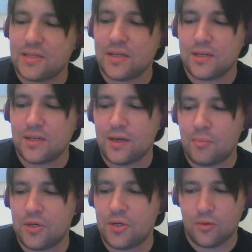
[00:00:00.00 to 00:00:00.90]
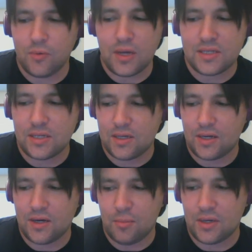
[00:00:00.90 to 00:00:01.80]
India Company or the West India
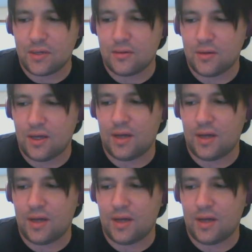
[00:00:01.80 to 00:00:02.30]
Company